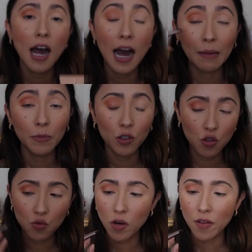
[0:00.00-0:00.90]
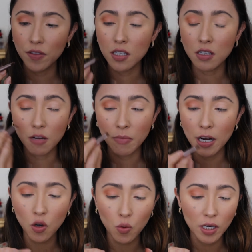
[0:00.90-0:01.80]
and I'm going to run this on my
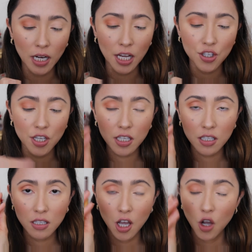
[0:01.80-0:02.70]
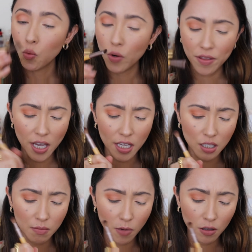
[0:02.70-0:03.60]
lower lashes with a
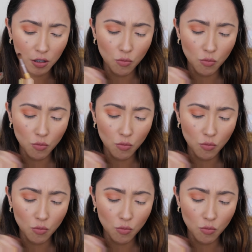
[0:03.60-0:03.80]
smaller,